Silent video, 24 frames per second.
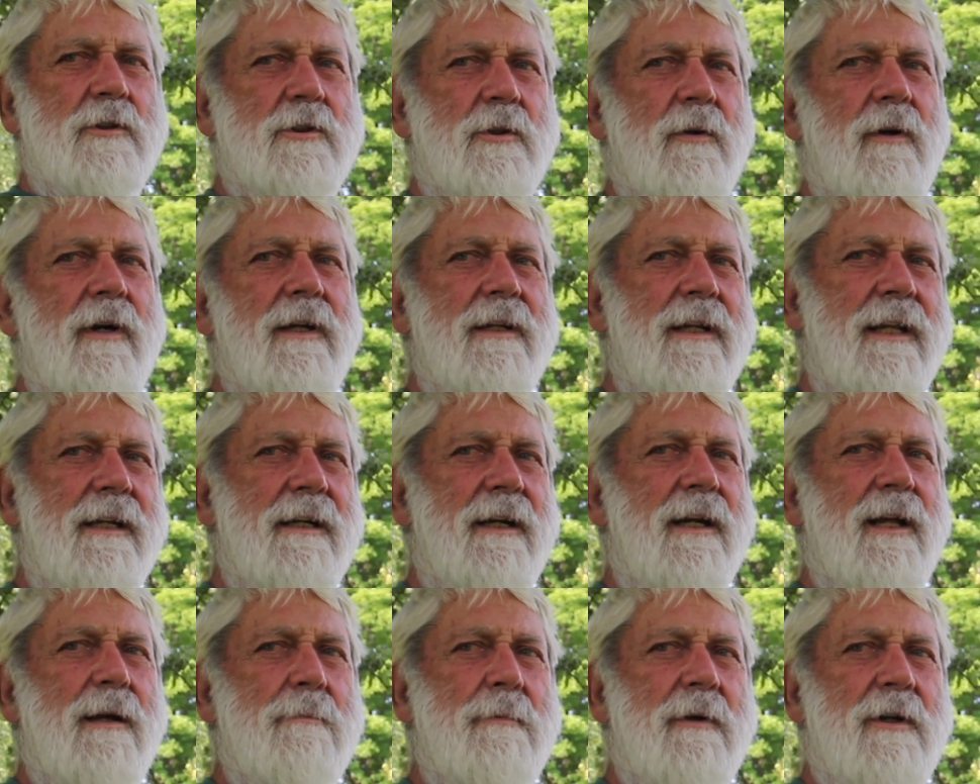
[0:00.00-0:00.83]
So I
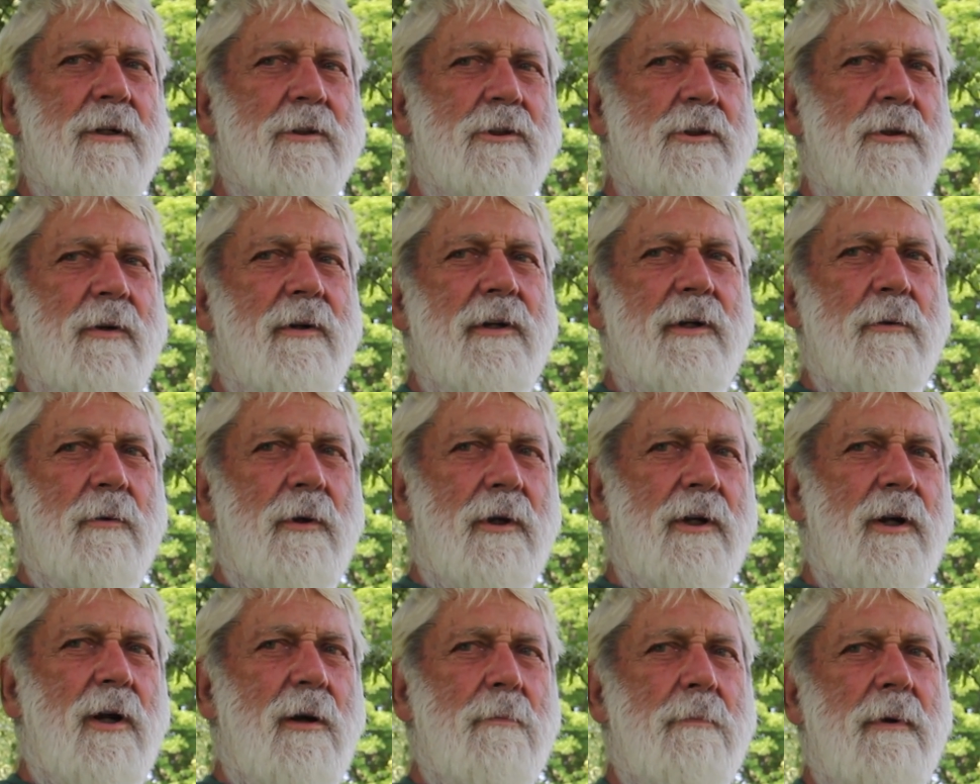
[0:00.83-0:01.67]
ended up in Australia
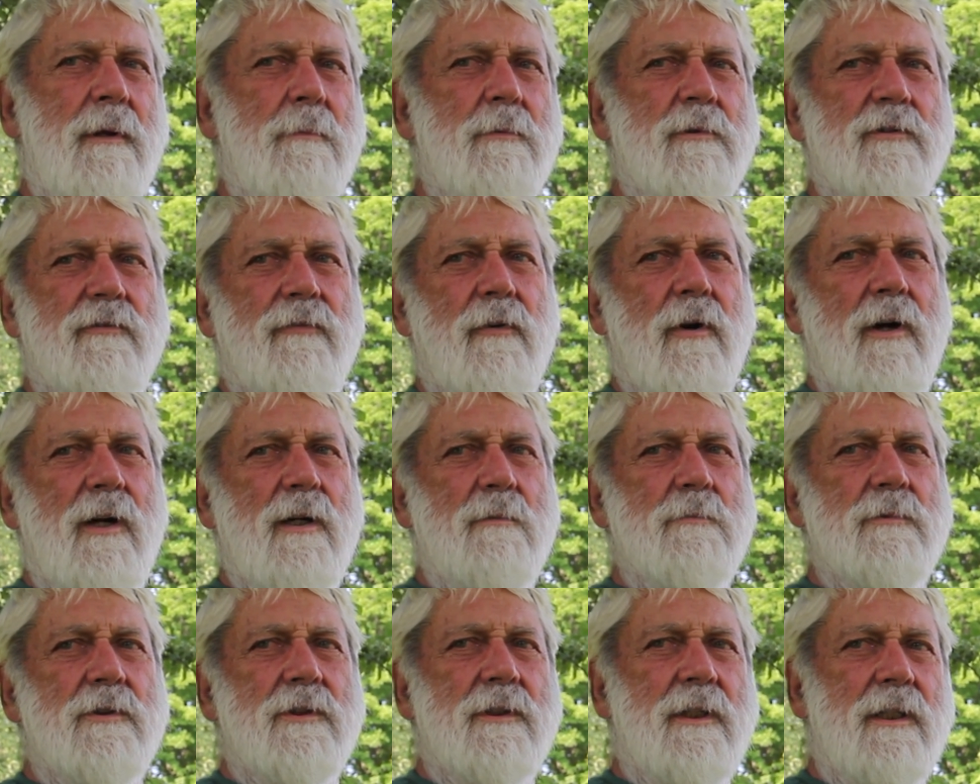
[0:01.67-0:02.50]
working on people's
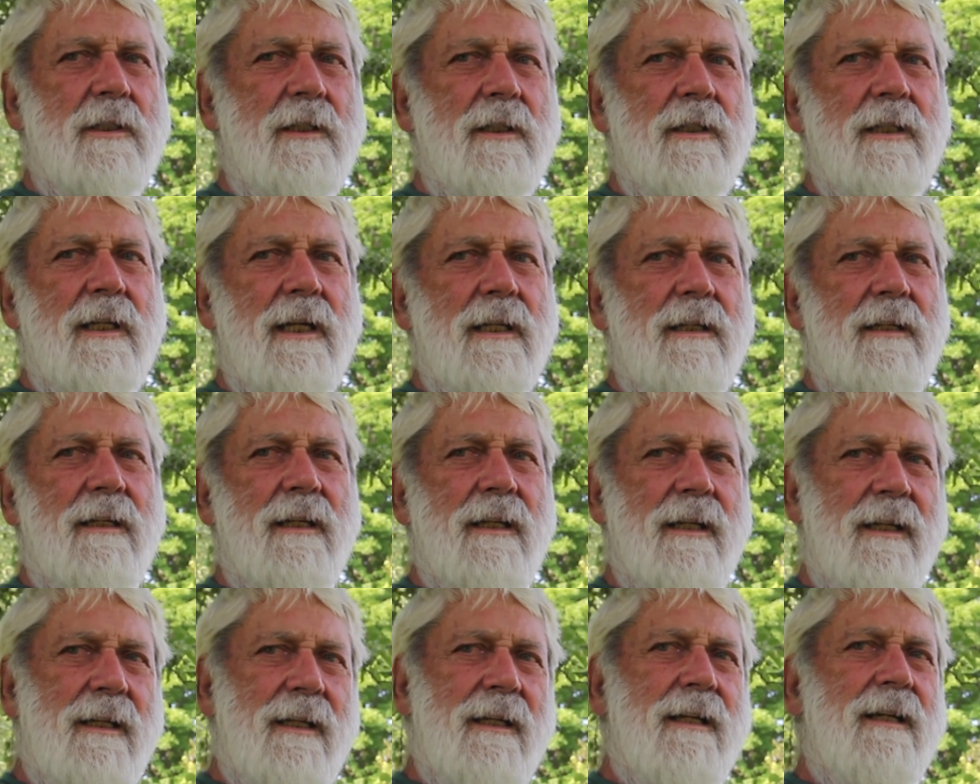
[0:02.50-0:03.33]
farms, and I did that
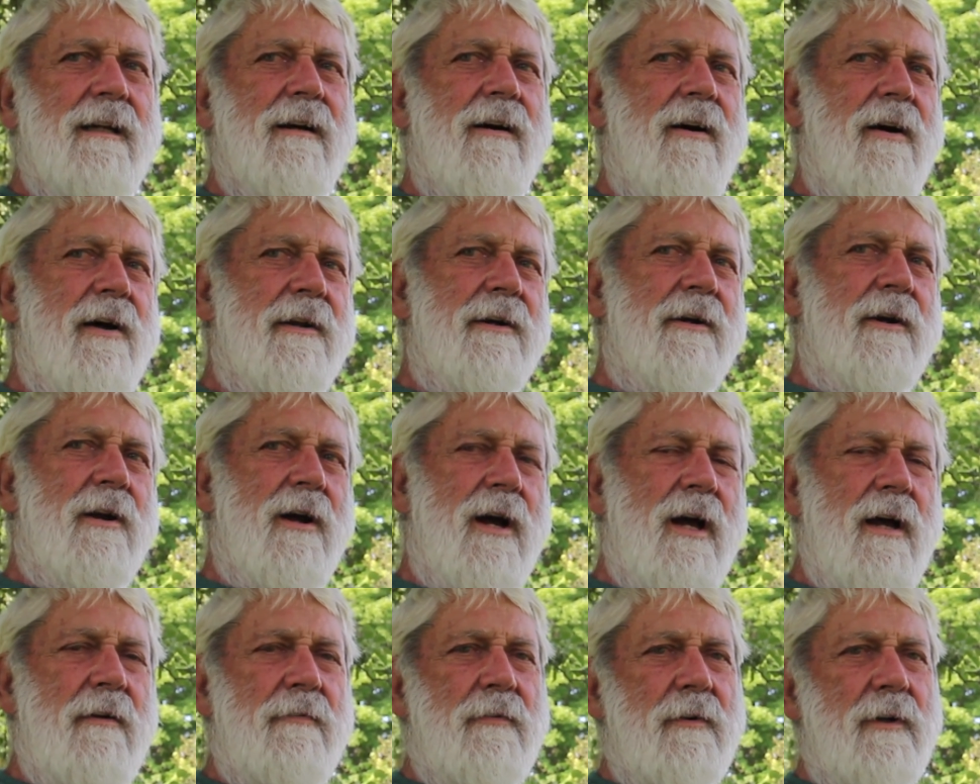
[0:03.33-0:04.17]
on and
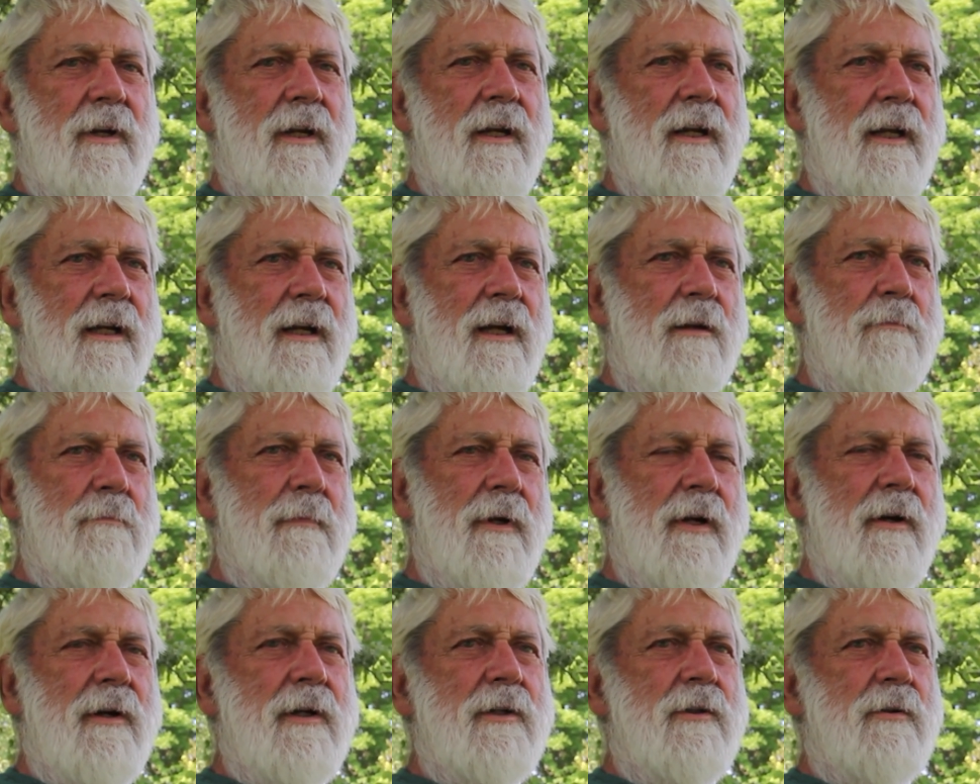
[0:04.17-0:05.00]
off. And then I got
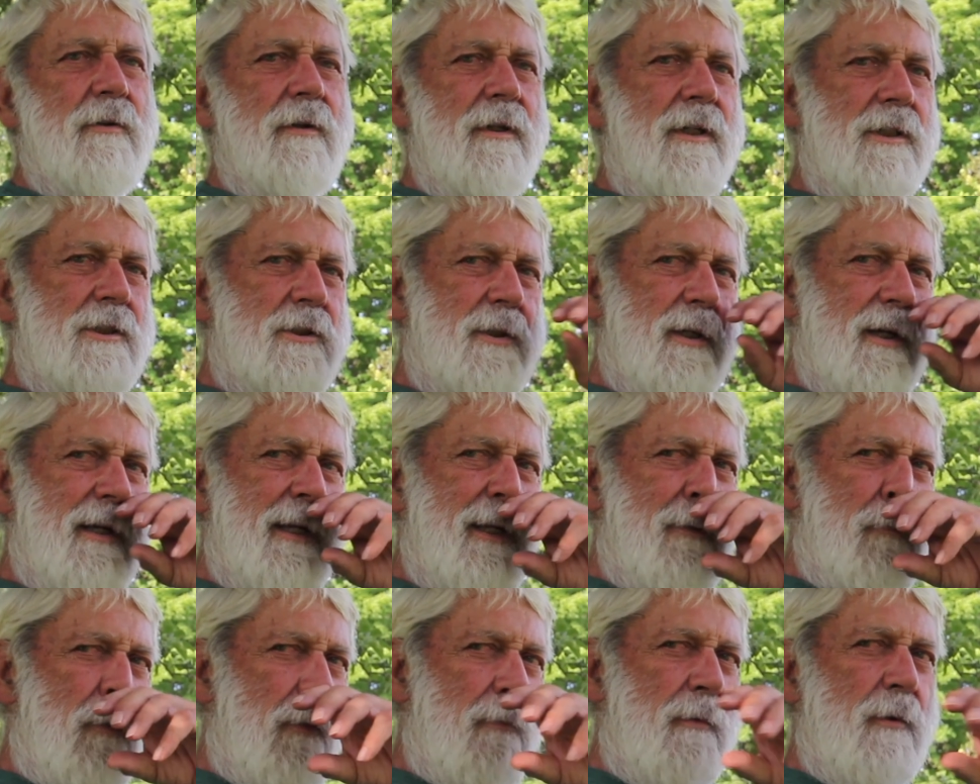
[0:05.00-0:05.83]
married to an
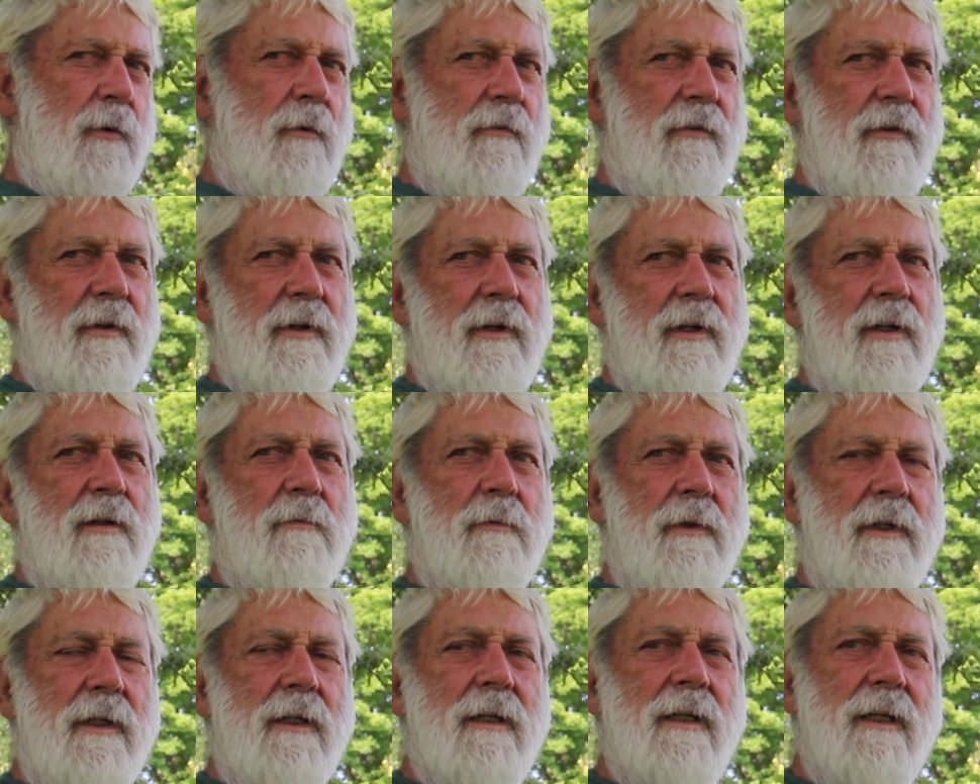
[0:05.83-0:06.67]
Australian woman over there,
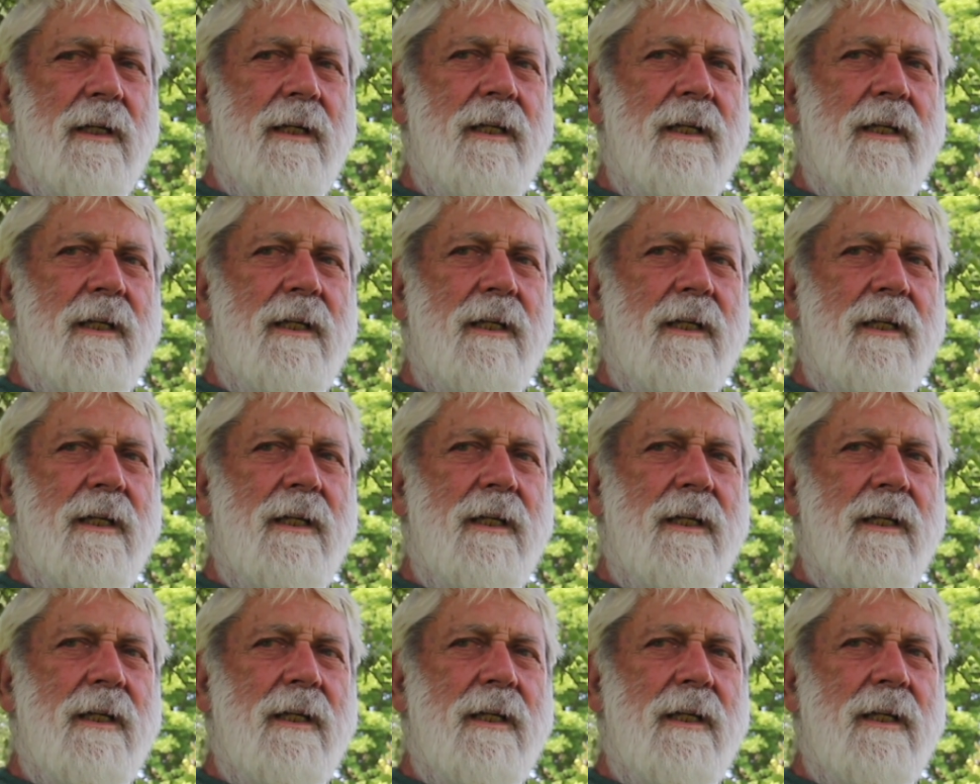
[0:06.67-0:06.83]
and we